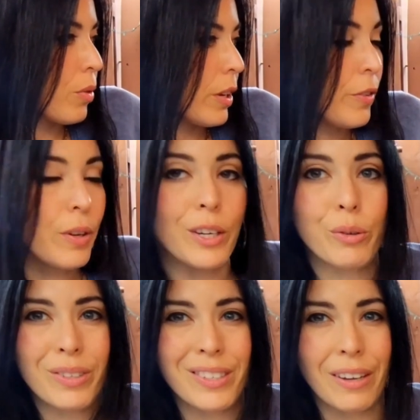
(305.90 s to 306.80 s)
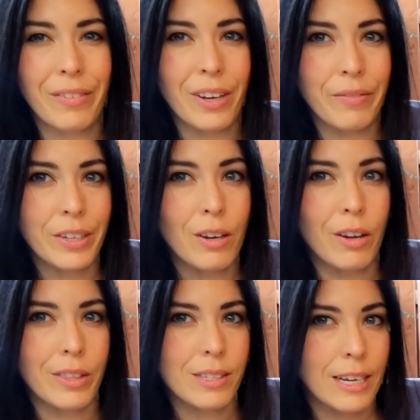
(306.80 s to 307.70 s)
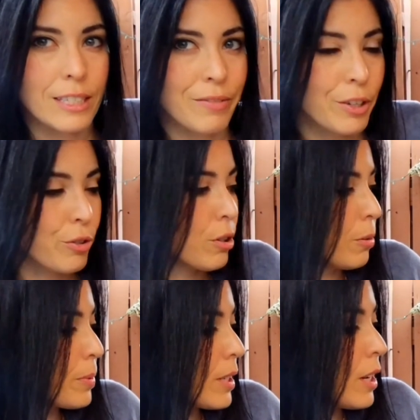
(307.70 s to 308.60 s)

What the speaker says: if you can use this oven on the size of your sculpt,